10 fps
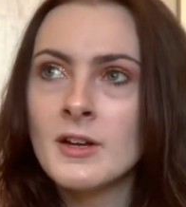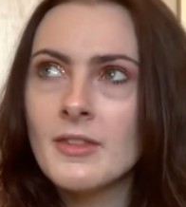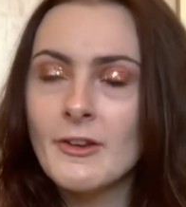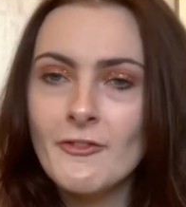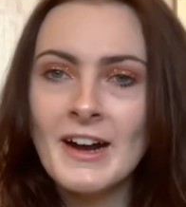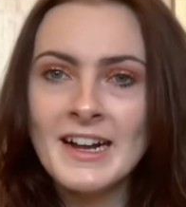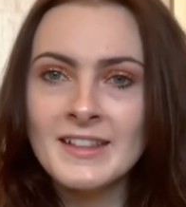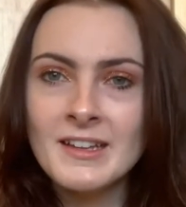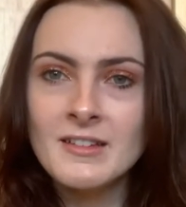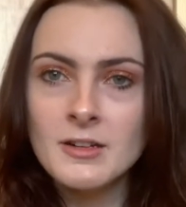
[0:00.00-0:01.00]
define
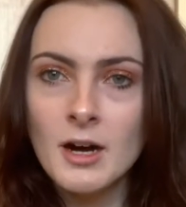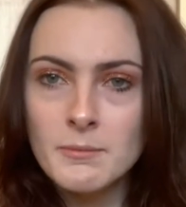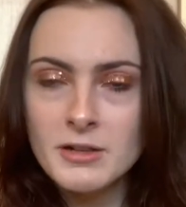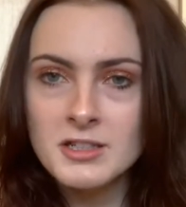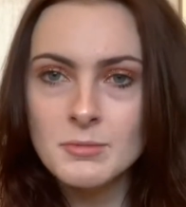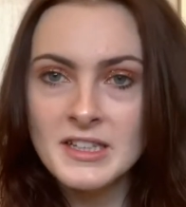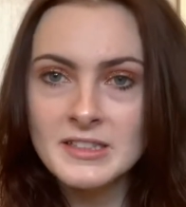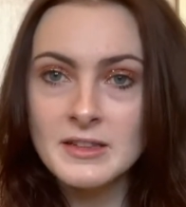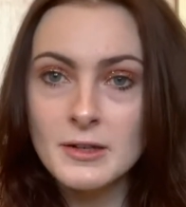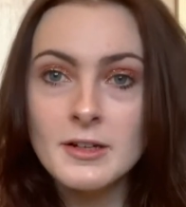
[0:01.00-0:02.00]
these accomplishments,
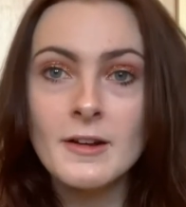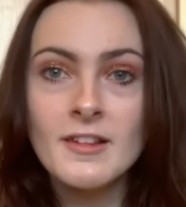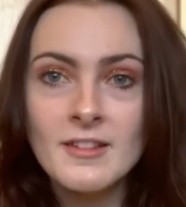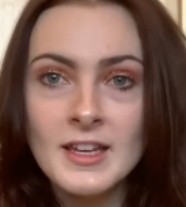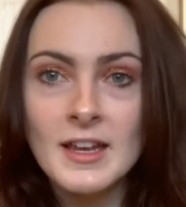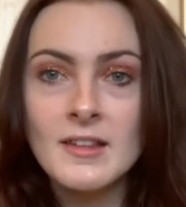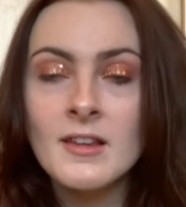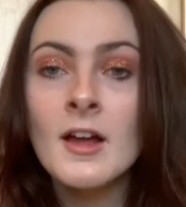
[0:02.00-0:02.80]
and they're gonna see it.